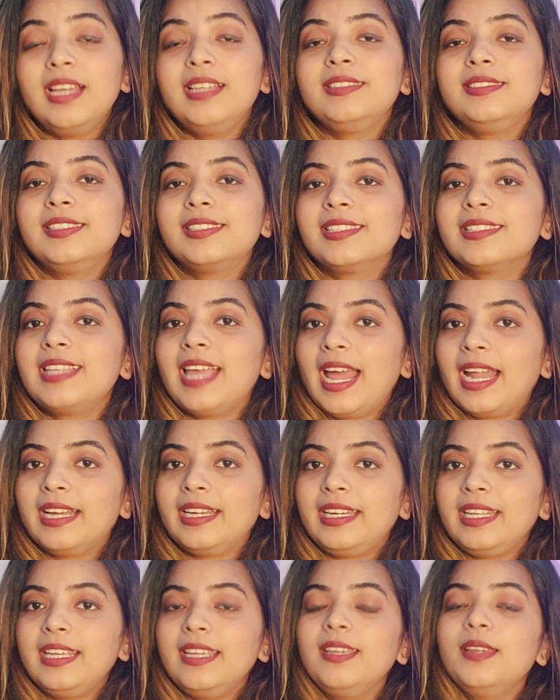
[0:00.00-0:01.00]
This is
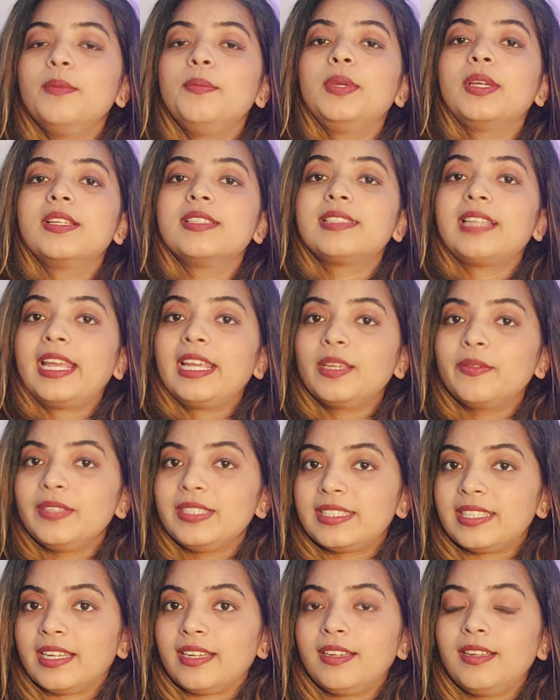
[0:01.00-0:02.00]
handy because, like we
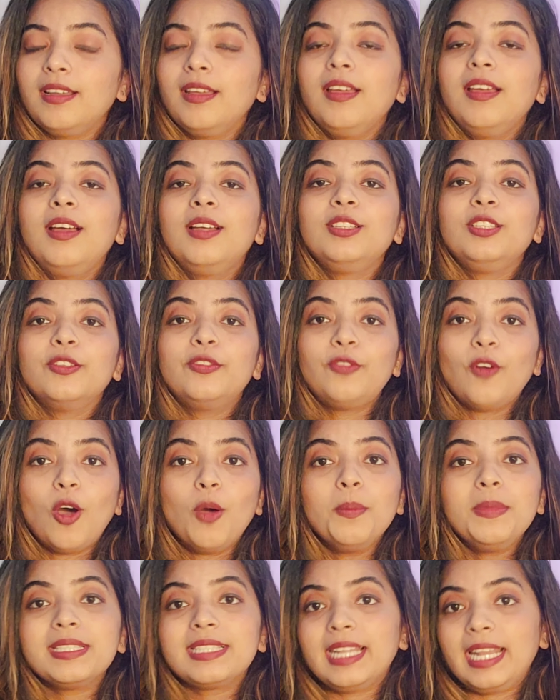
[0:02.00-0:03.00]
said, the
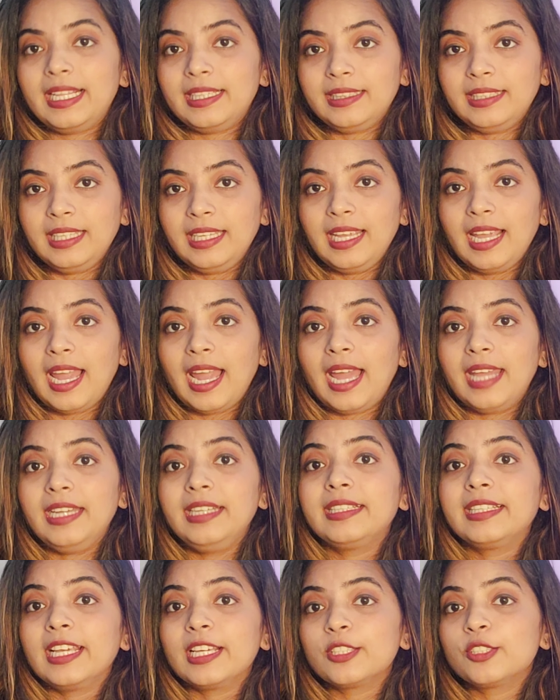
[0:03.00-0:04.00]
form is lengthy and
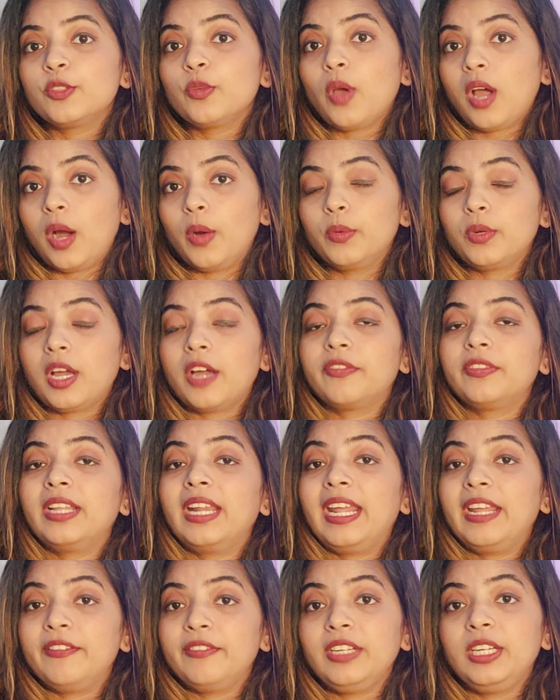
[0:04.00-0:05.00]
it kicks you out after
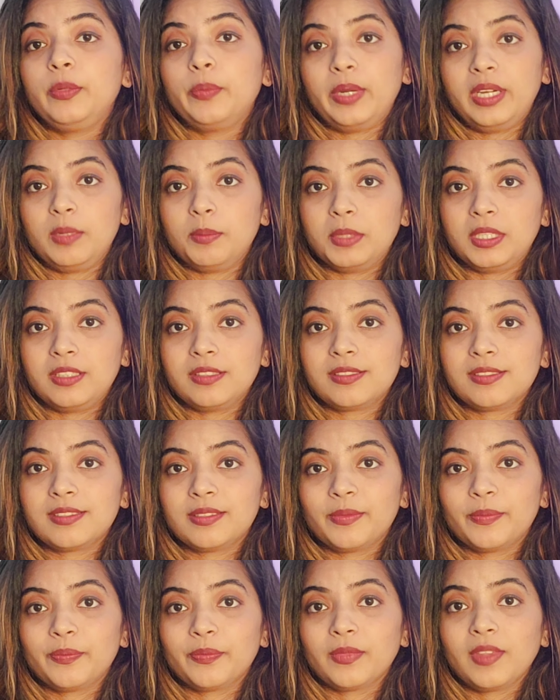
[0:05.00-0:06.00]
every twenty minutes.
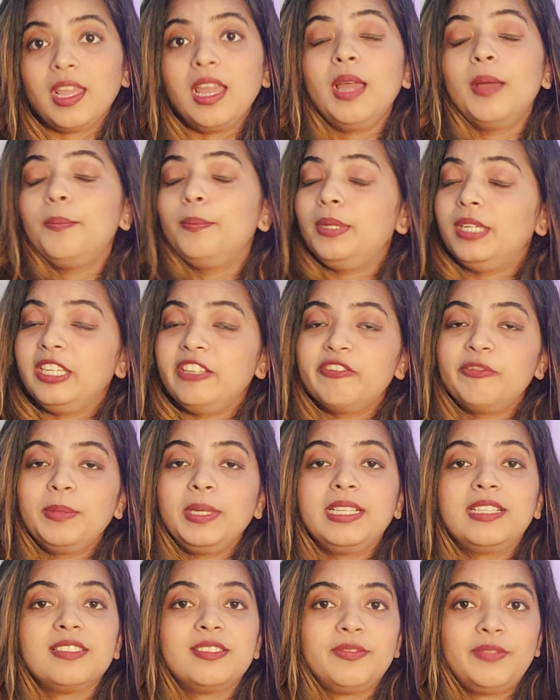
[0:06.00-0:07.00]
Believe me,
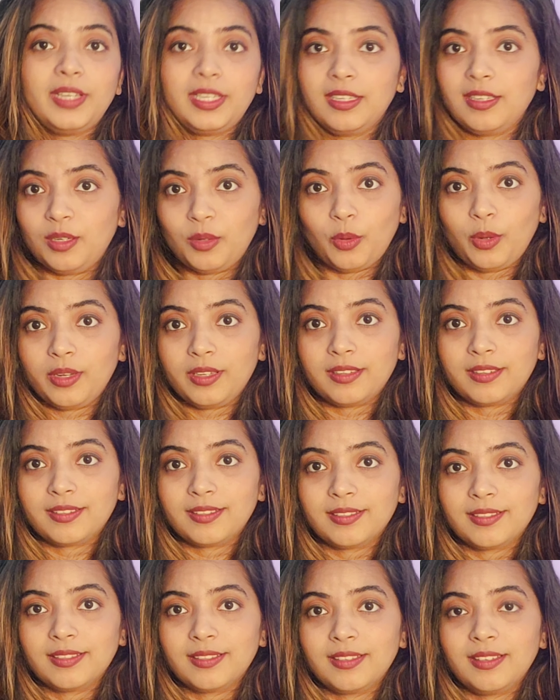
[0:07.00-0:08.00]
it is very annoying.
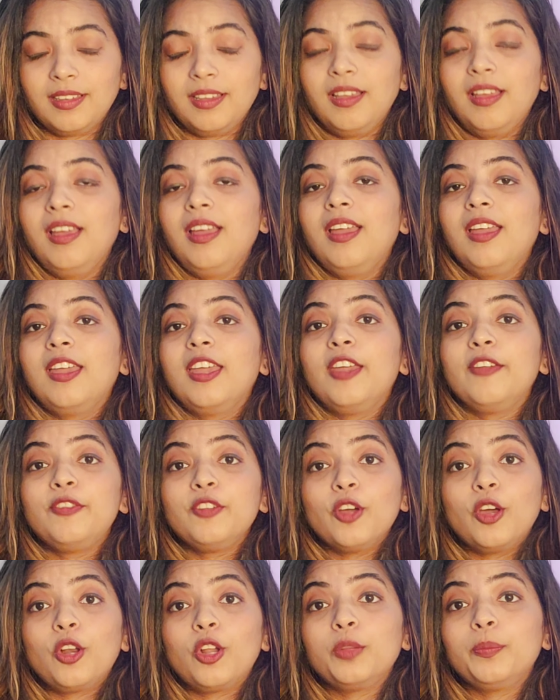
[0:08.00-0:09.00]
If you
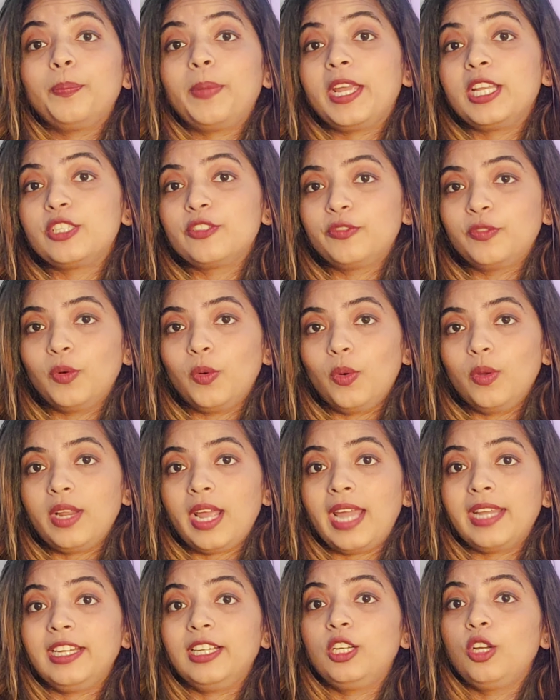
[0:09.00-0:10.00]
are on page four
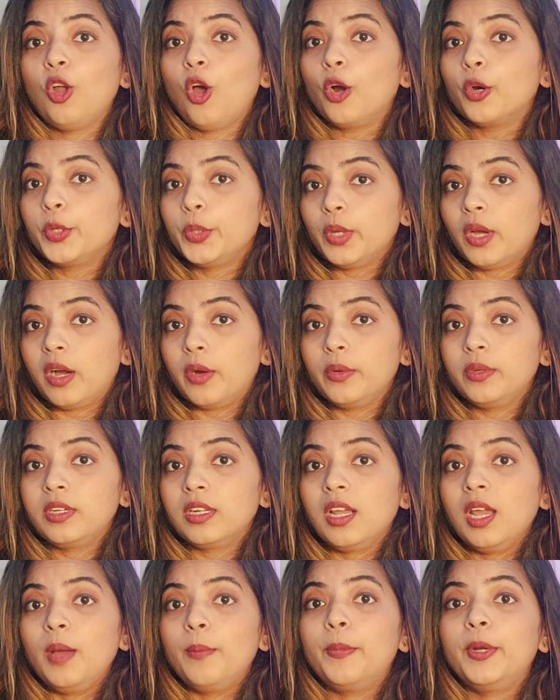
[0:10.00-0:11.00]
and it logged you out,
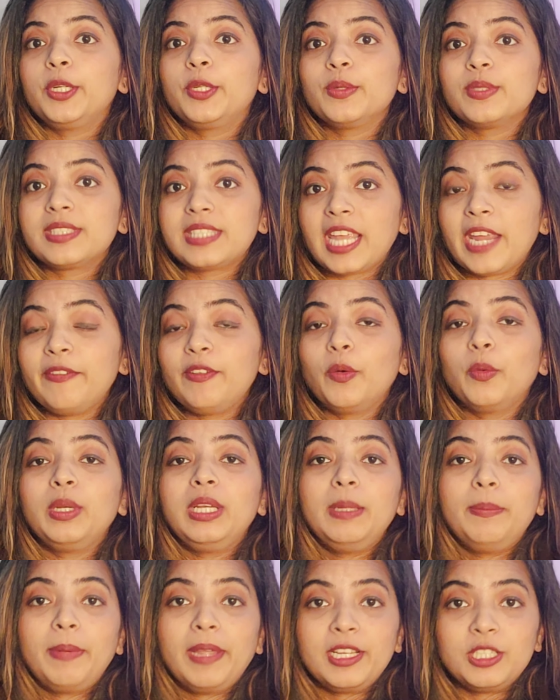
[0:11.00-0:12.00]
but you saved
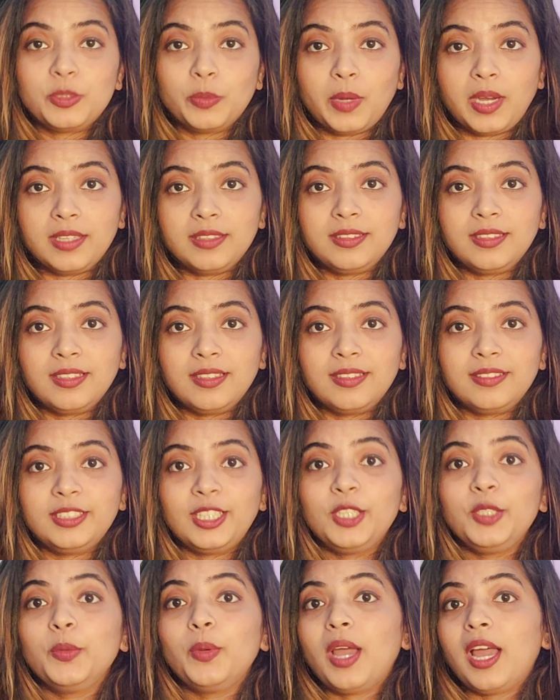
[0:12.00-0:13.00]
only page one,
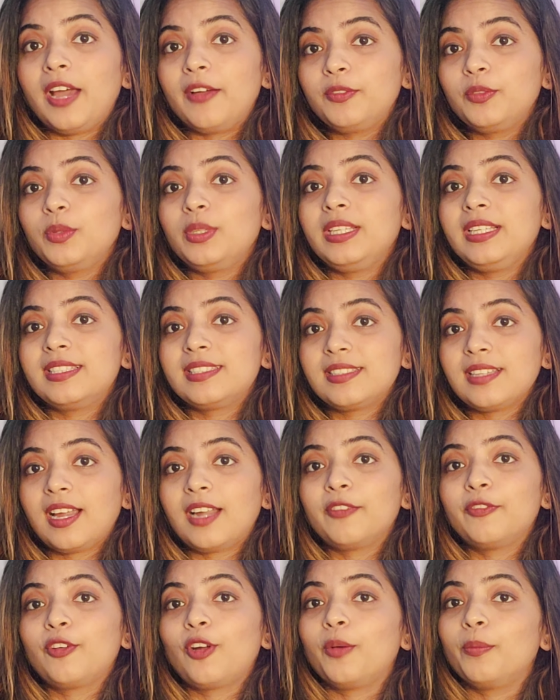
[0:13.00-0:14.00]
then you have to
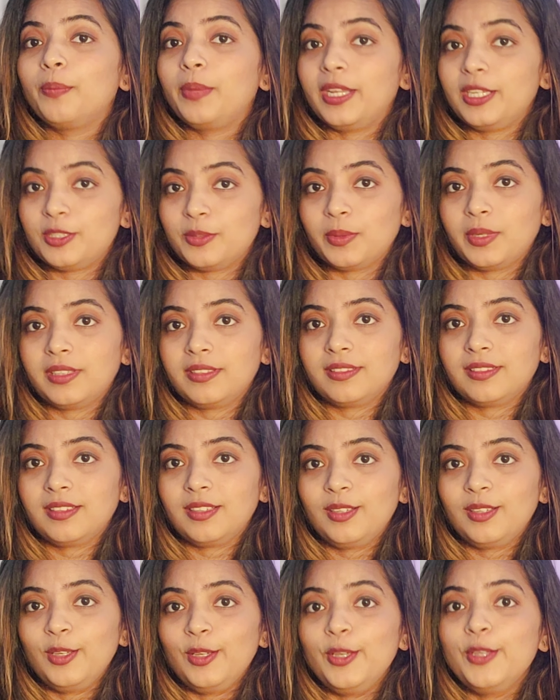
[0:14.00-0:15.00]
restart from page one.
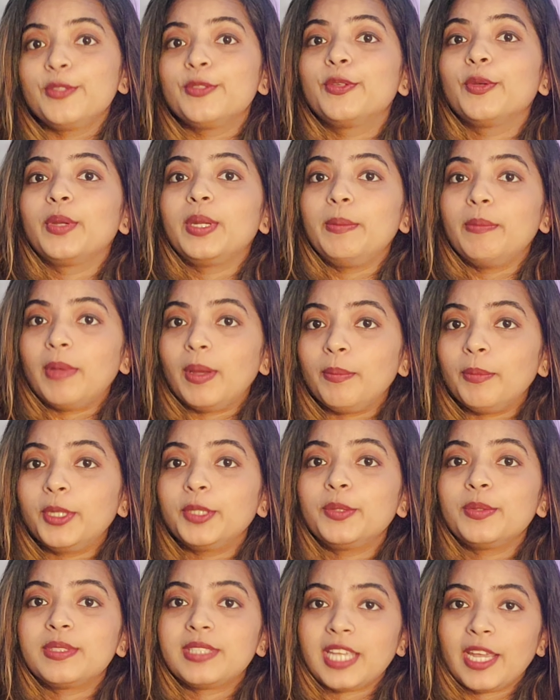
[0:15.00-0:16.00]
So remember
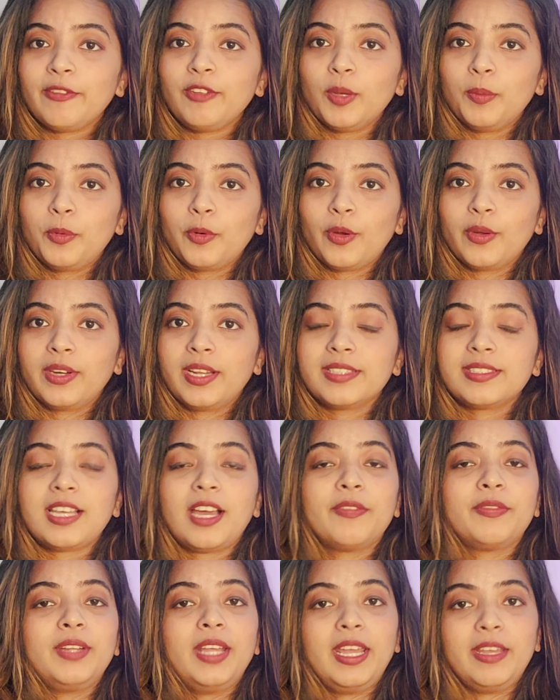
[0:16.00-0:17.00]
to save your progress
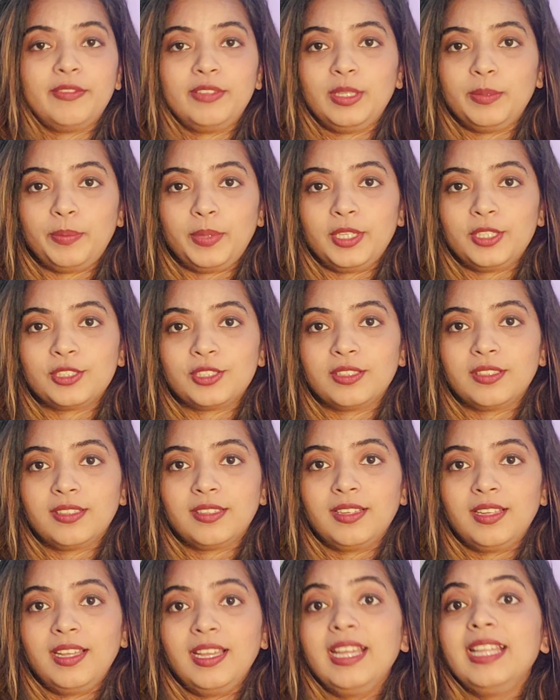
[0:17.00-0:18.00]
after every page.
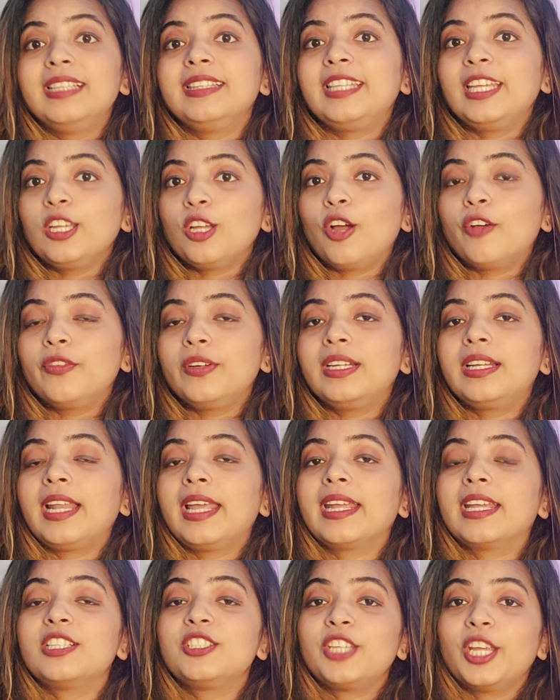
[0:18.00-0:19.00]
Think of it
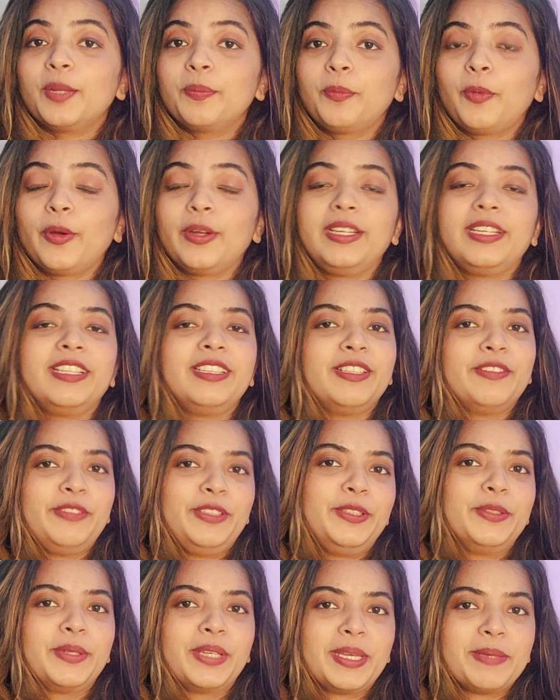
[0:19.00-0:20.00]
like a checkpoint in the
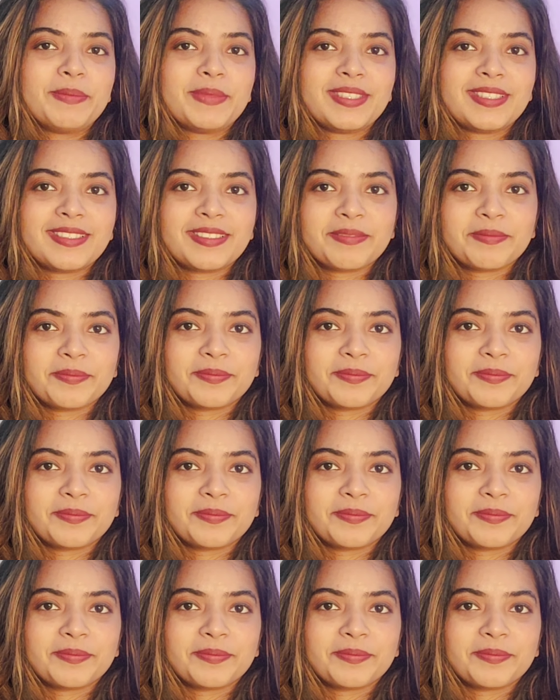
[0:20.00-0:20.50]
video games.